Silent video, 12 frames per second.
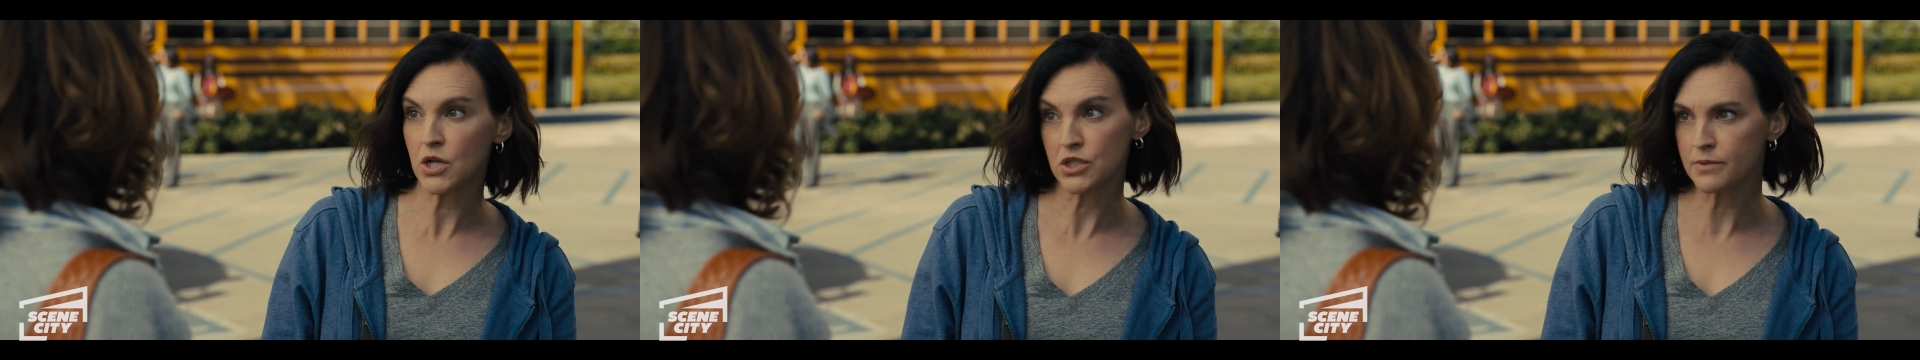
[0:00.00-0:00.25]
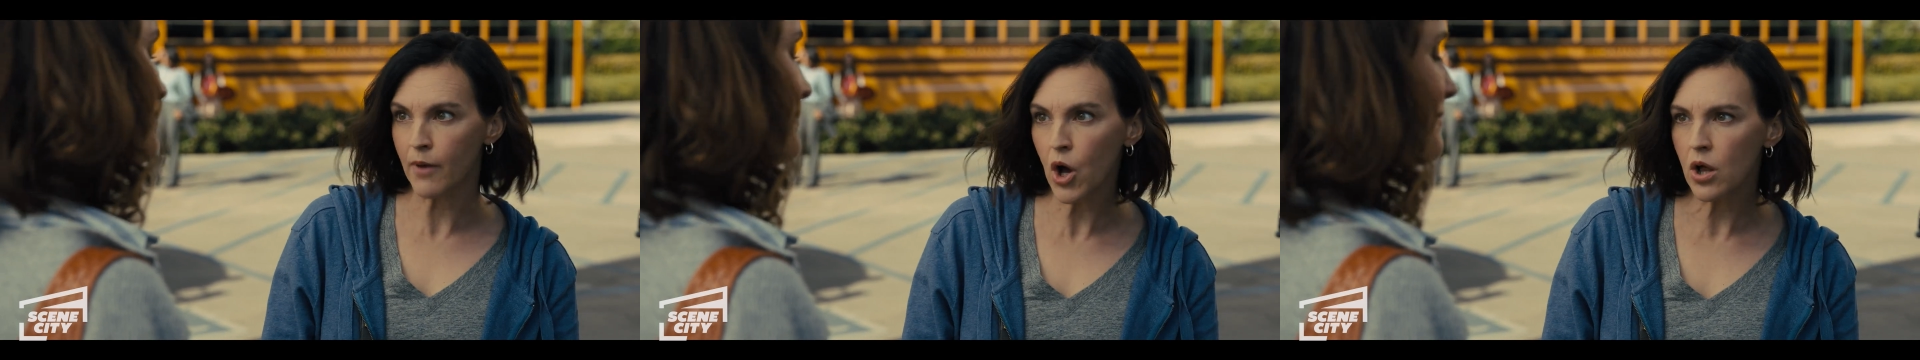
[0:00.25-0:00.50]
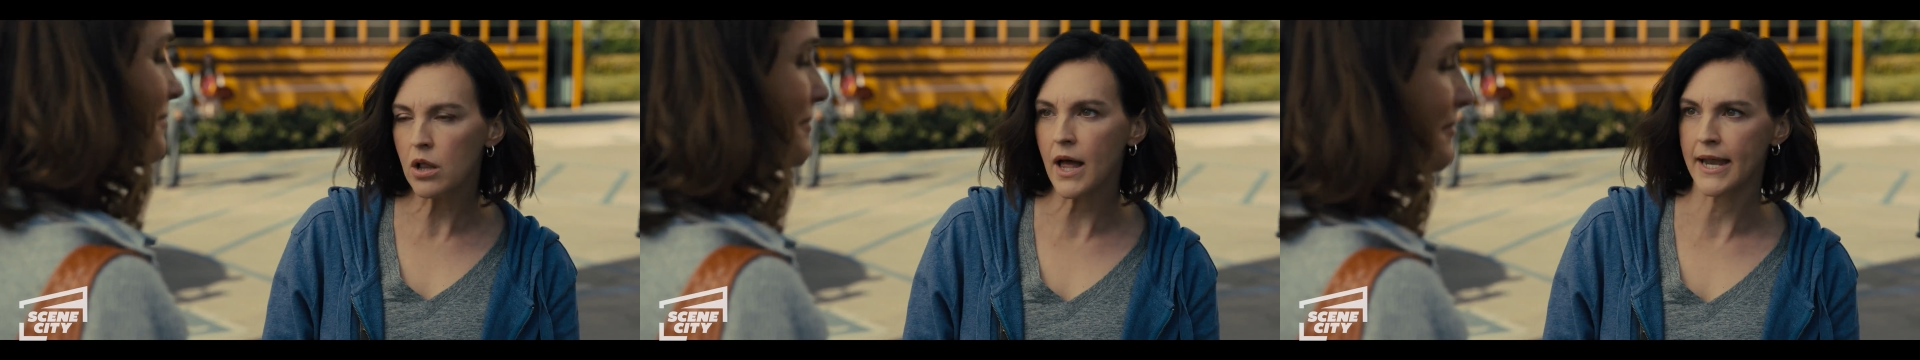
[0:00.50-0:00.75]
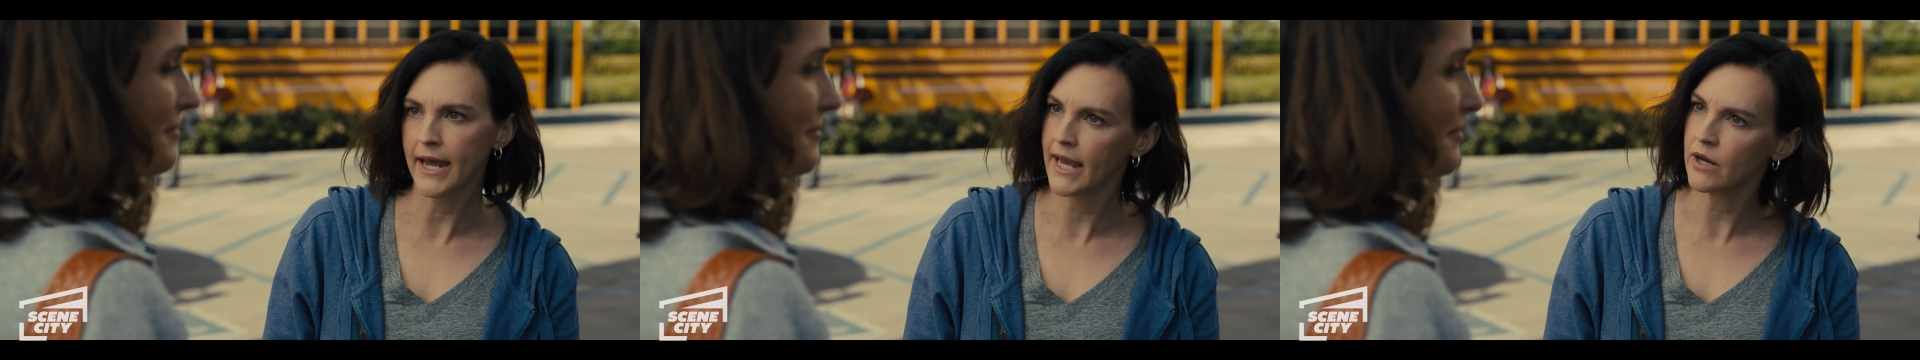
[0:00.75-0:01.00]
Small
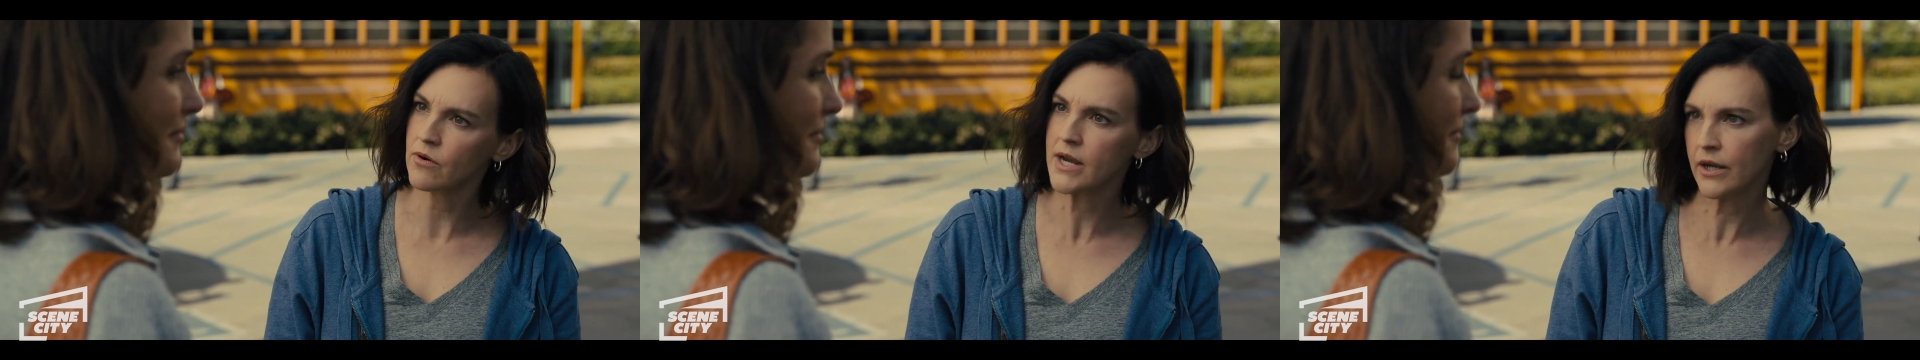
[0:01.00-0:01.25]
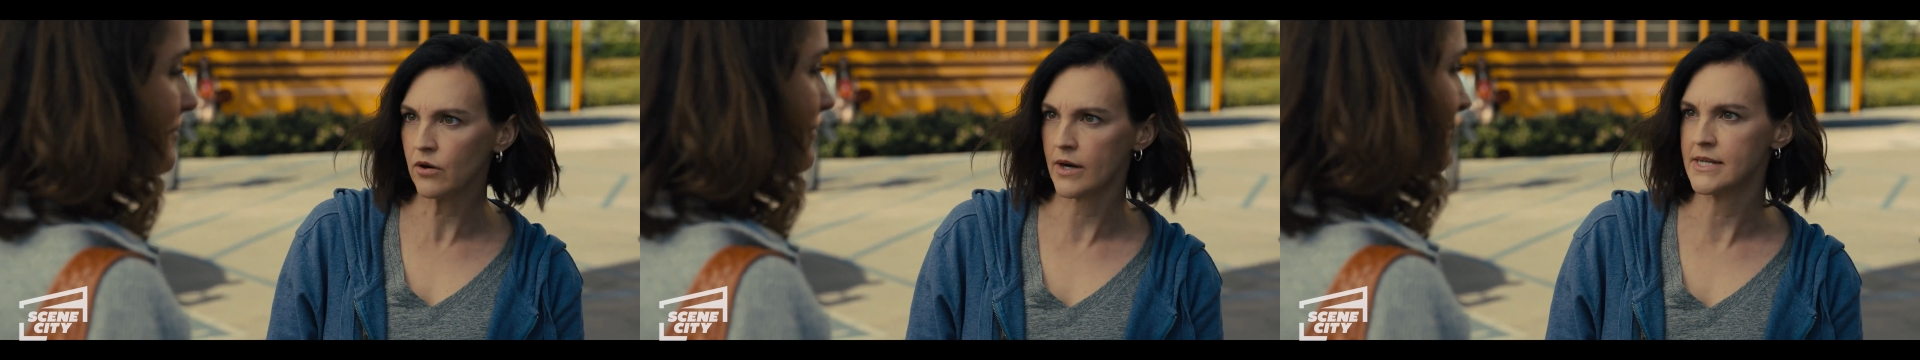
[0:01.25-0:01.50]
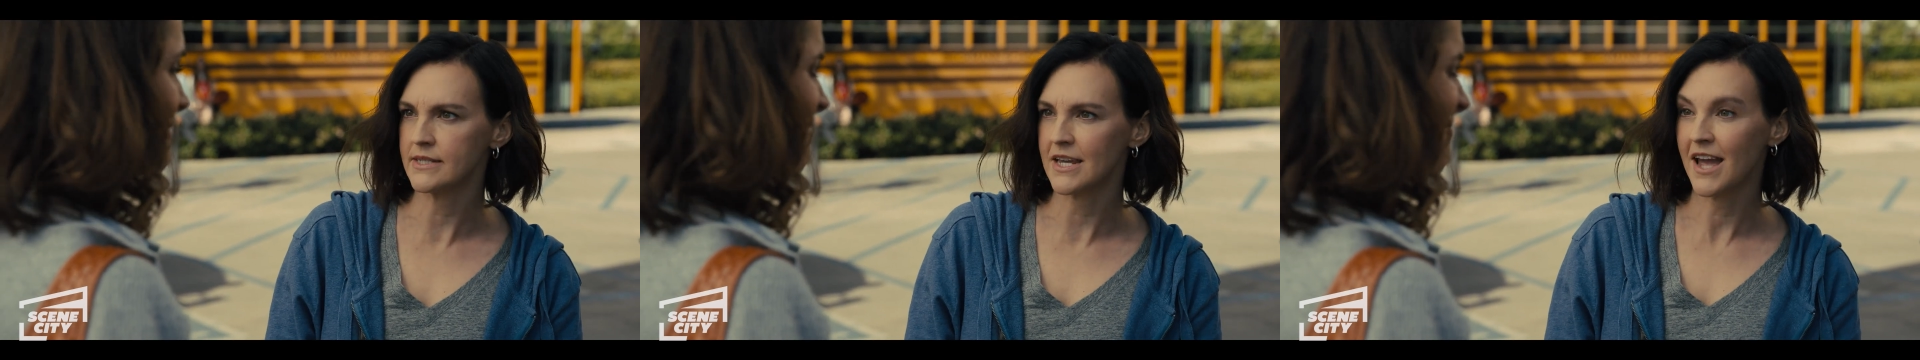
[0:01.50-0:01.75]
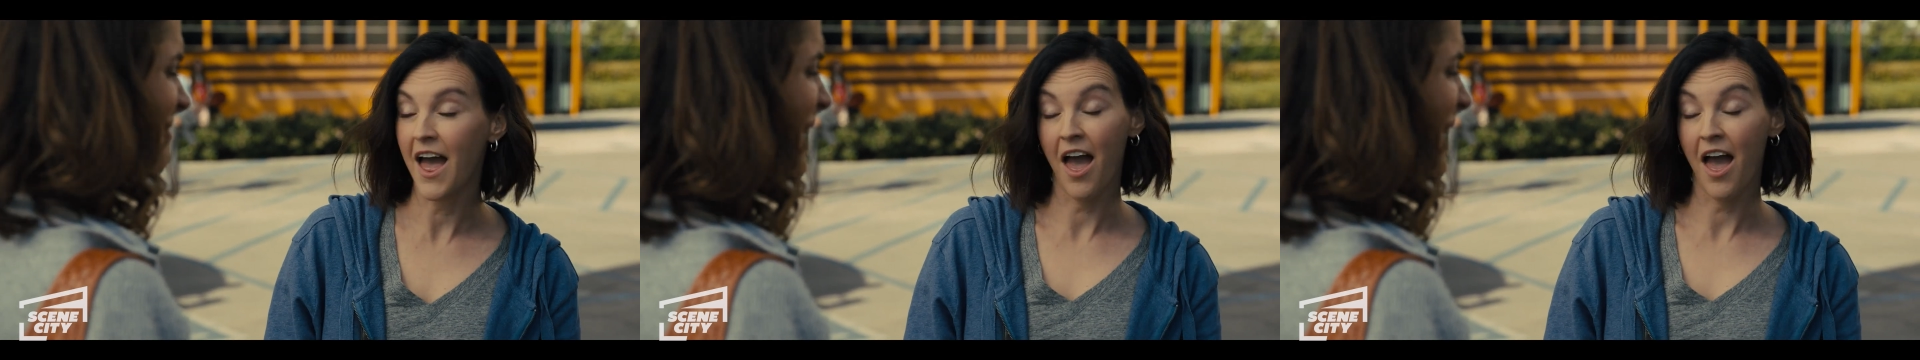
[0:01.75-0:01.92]
and angry and crazy.